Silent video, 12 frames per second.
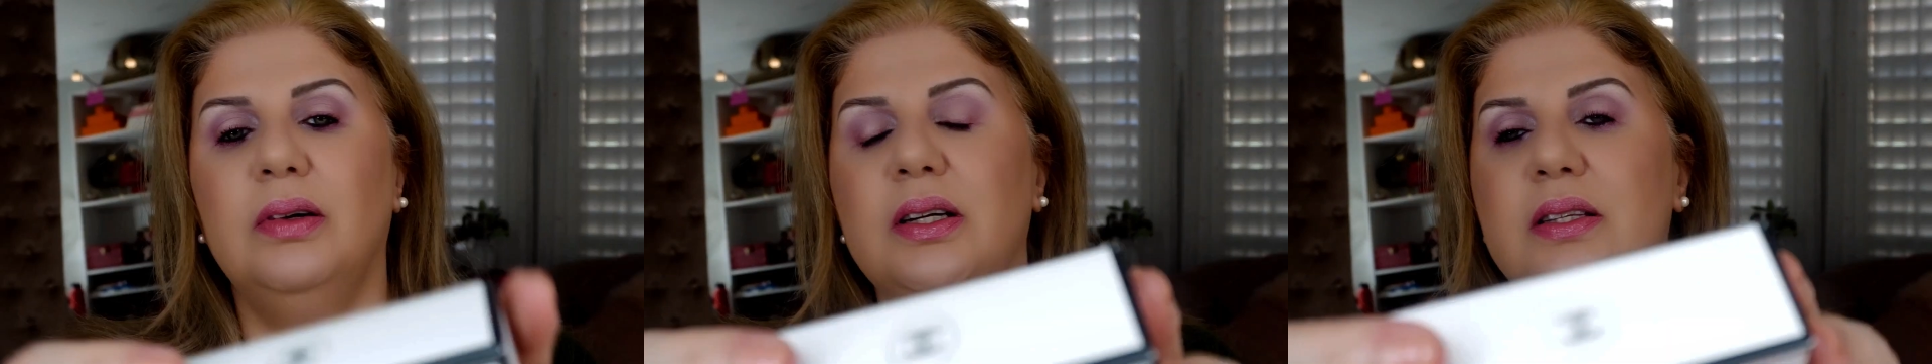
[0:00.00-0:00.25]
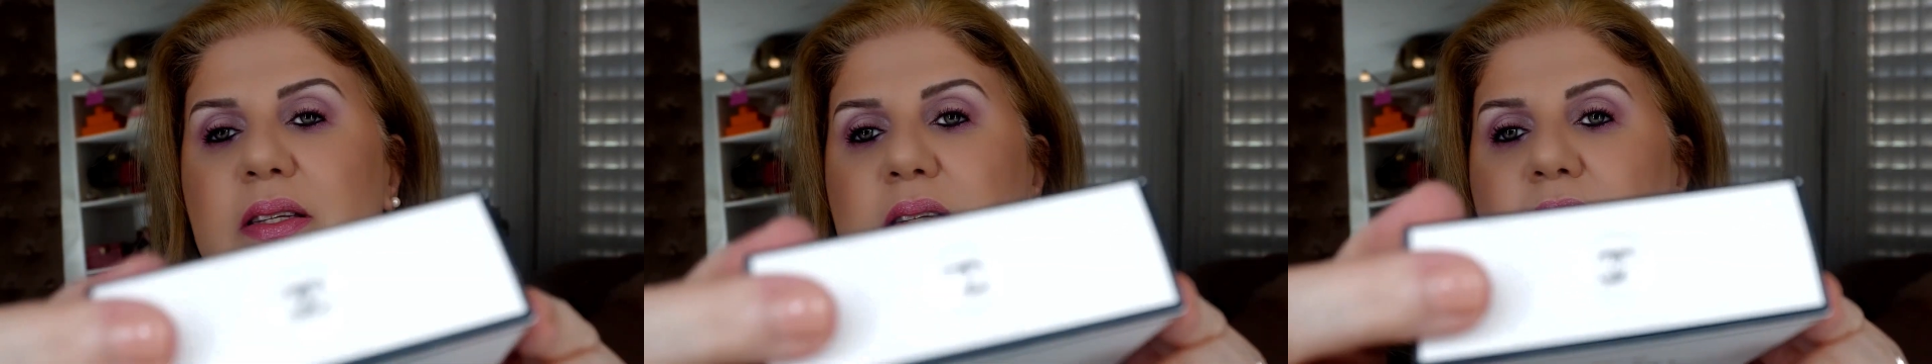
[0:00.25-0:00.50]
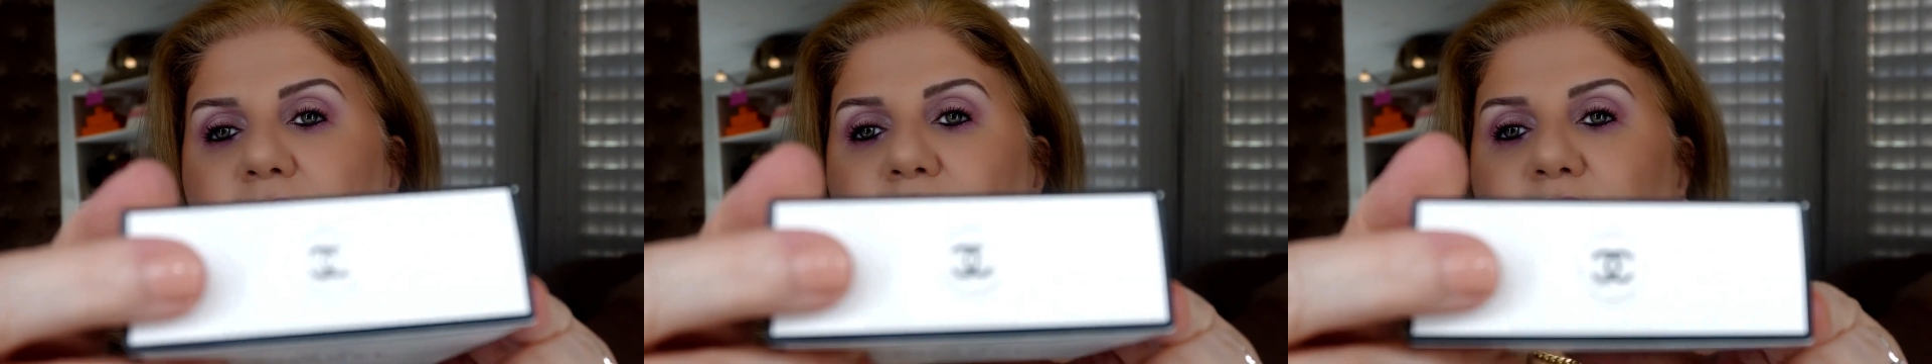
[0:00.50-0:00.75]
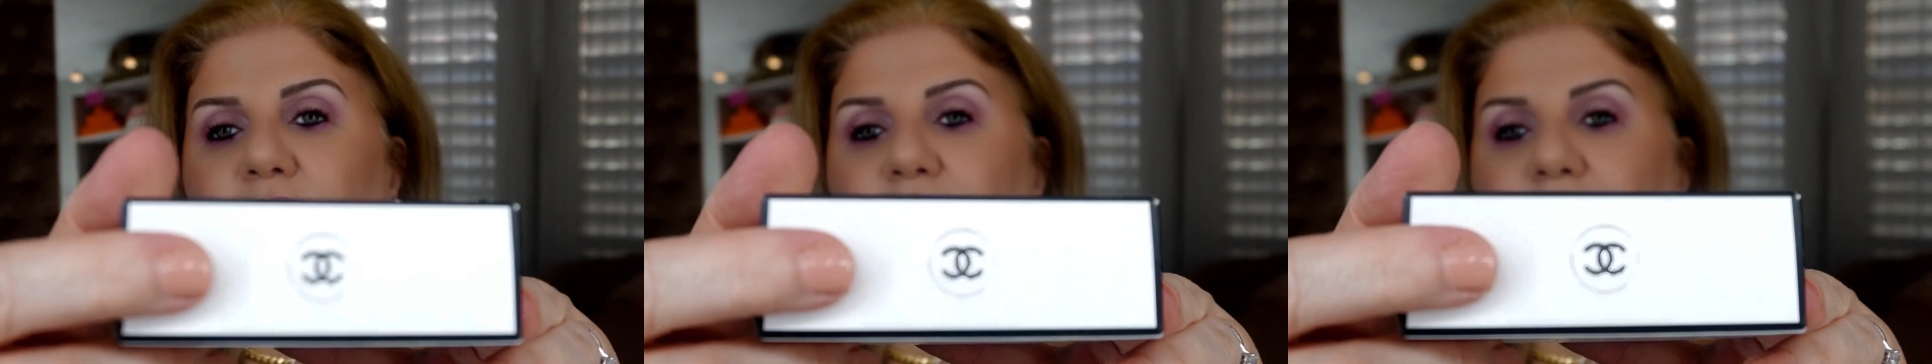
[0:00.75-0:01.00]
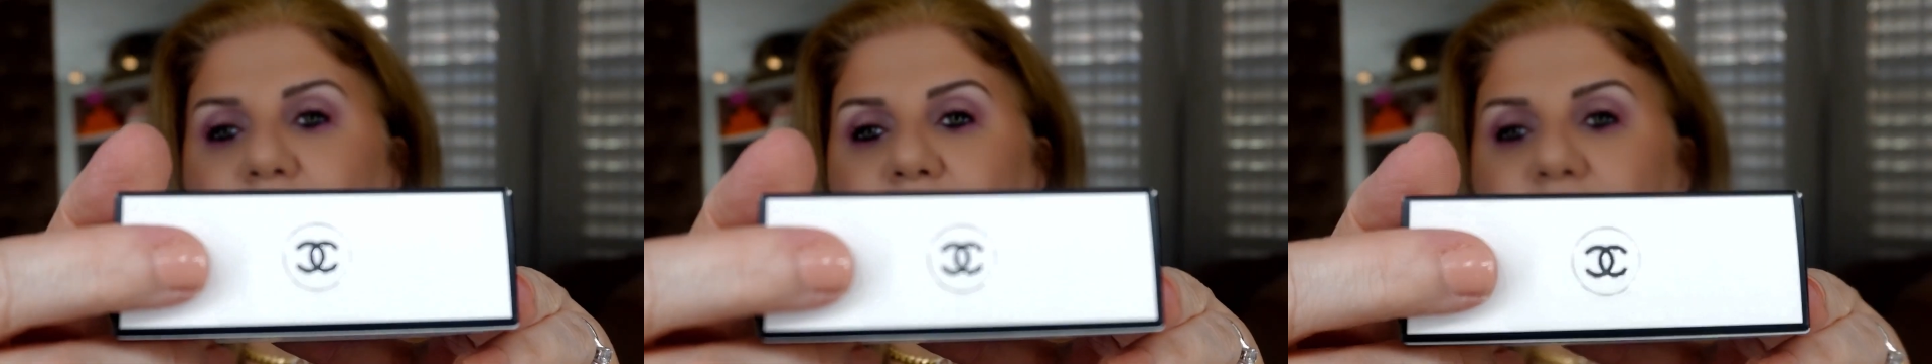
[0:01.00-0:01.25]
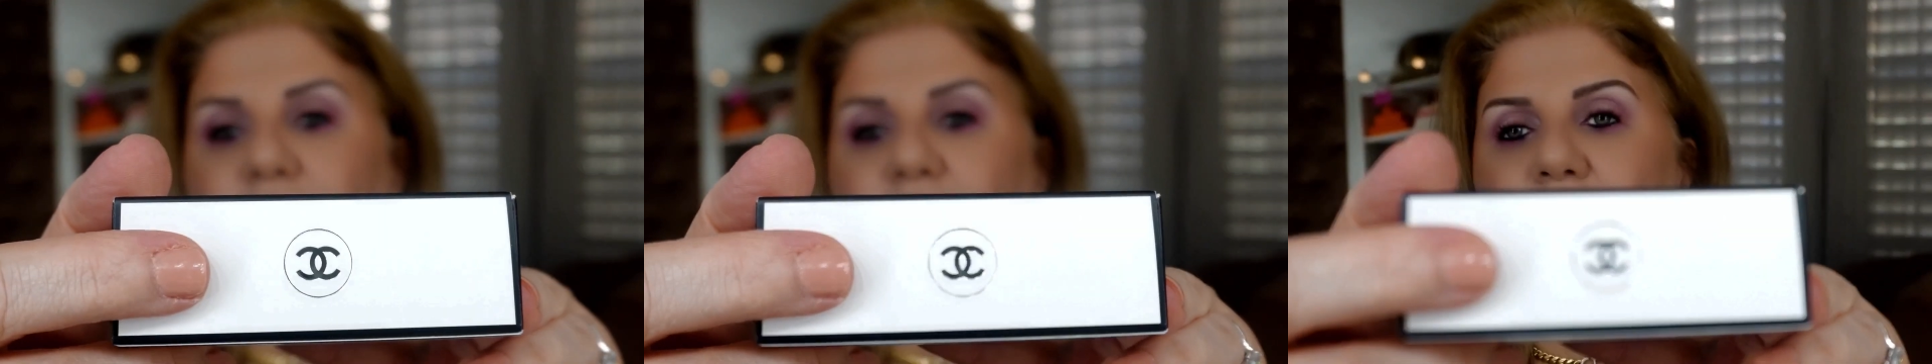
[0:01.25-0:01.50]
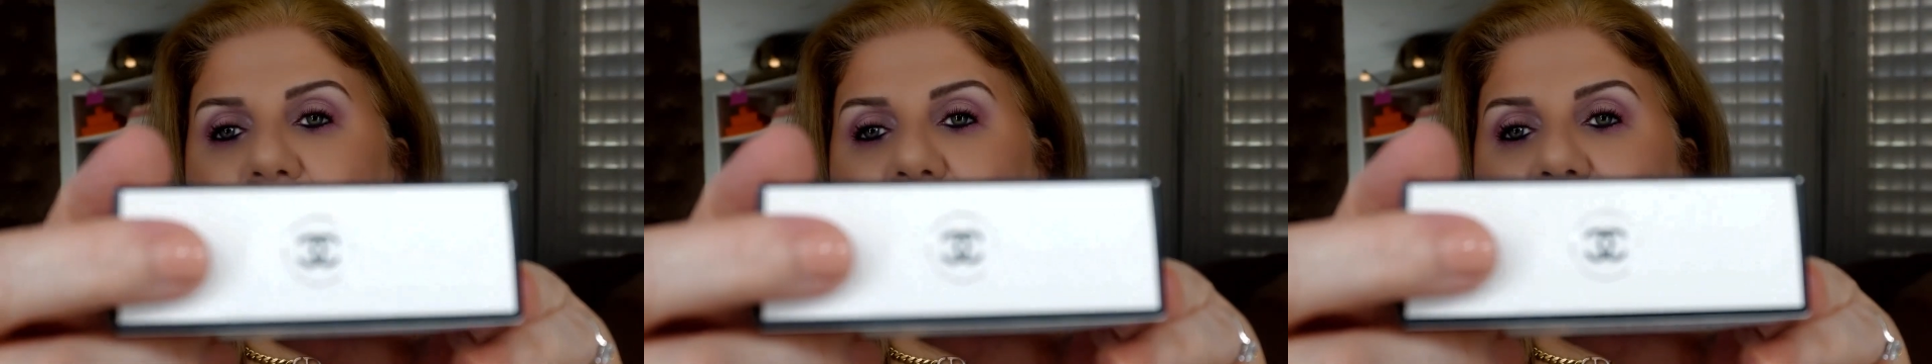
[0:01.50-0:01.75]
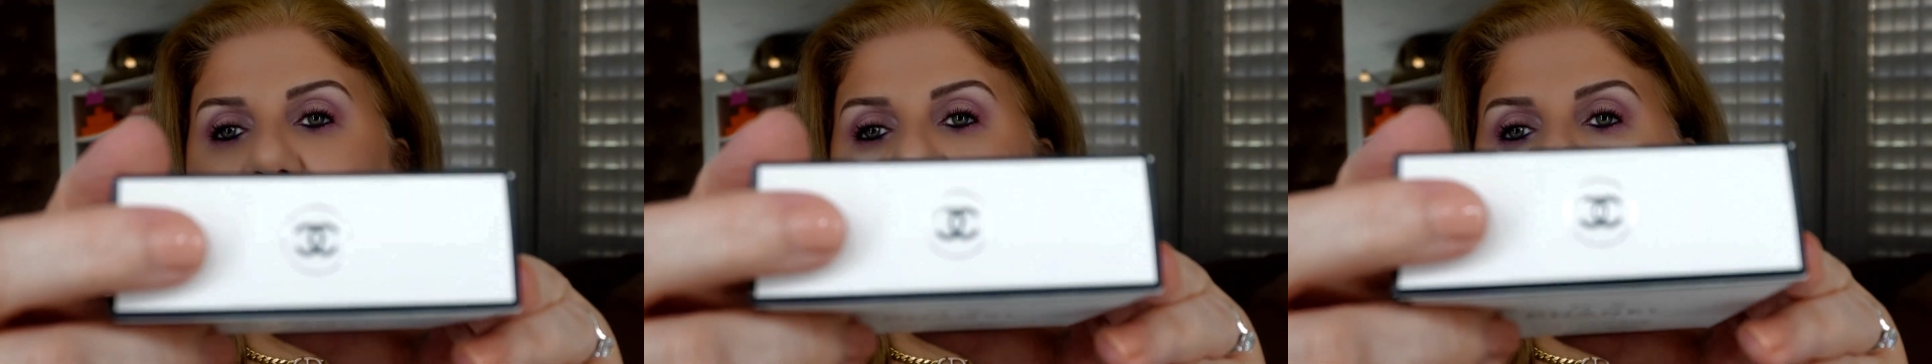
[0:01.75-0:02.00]
It's silver here.
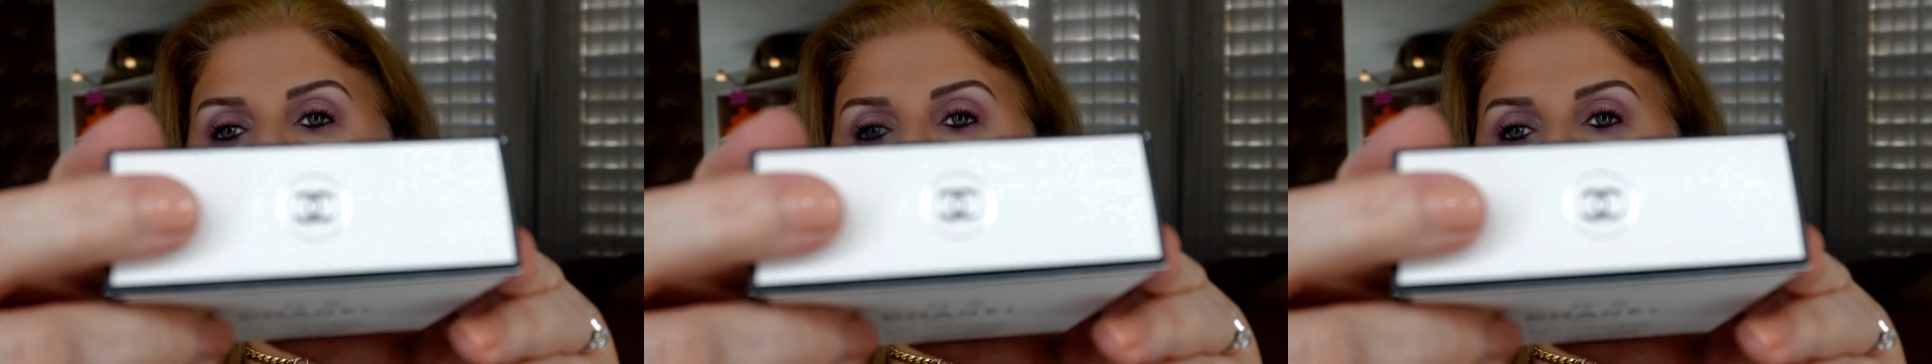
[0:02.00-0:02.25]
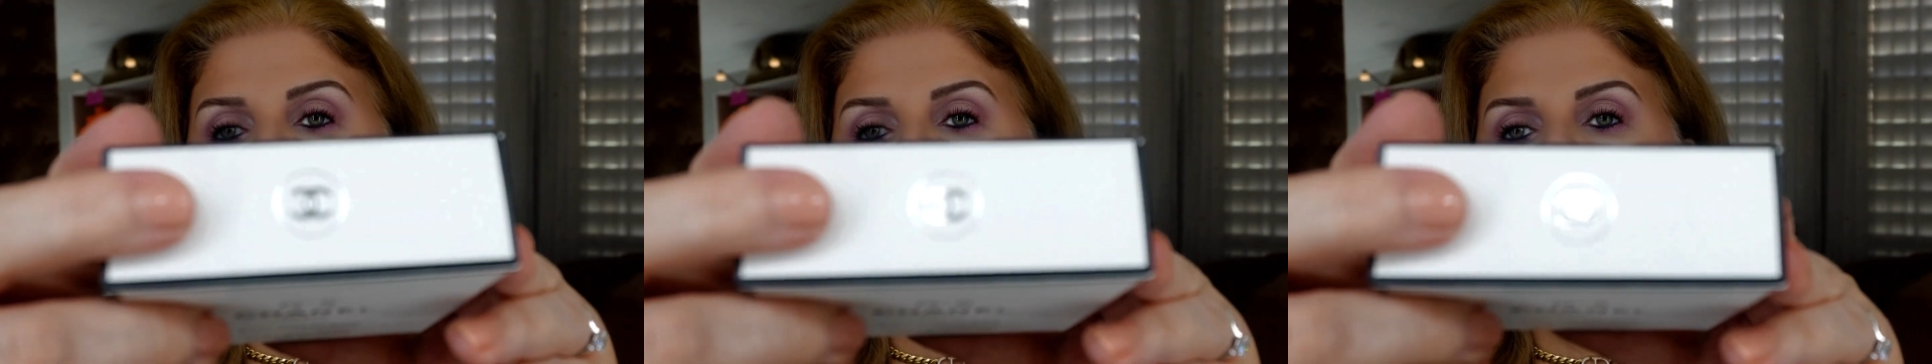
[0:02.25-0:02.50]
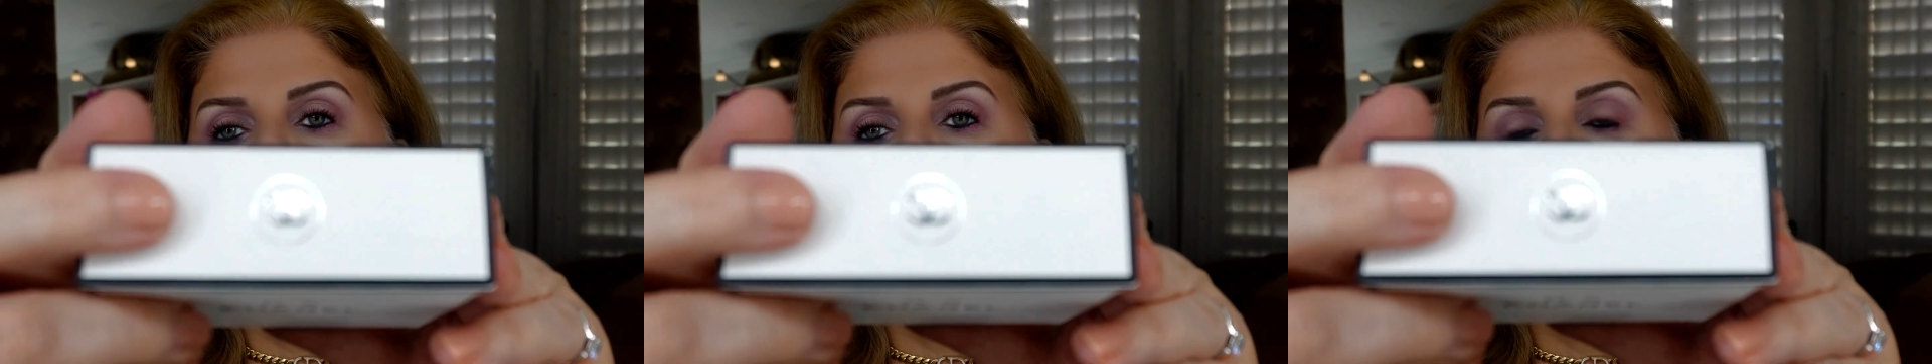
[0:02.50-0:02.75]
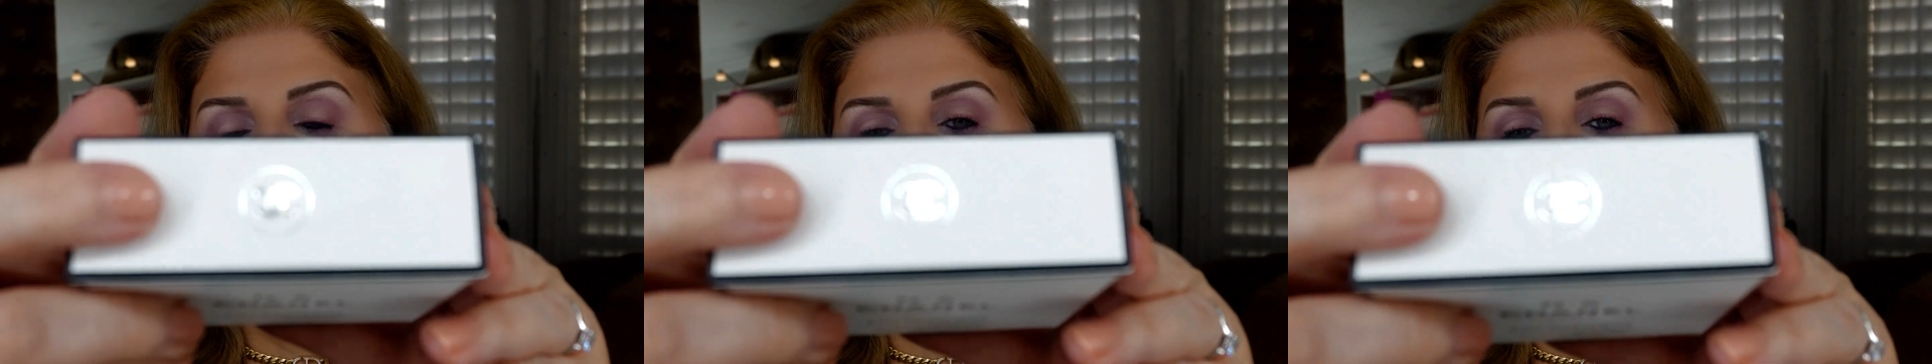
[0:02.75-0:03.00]
You see that?